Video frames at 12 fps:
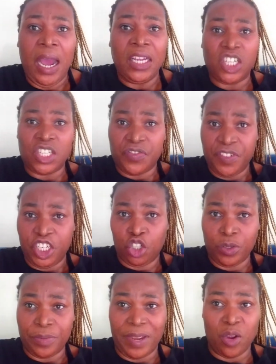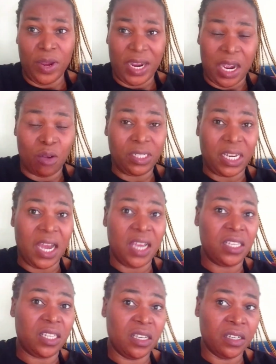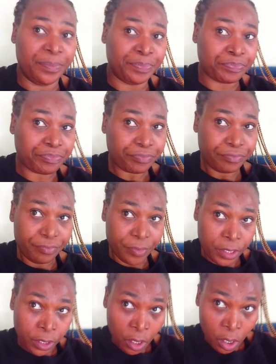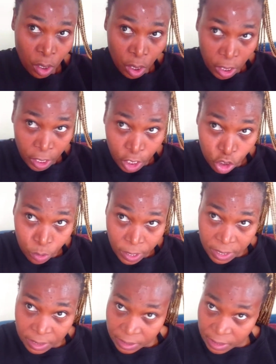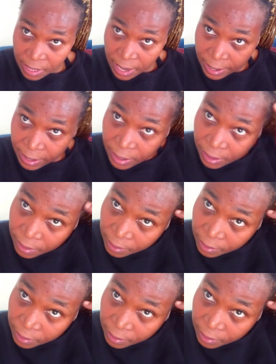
I just finished with my workout, guys. As you can see, like,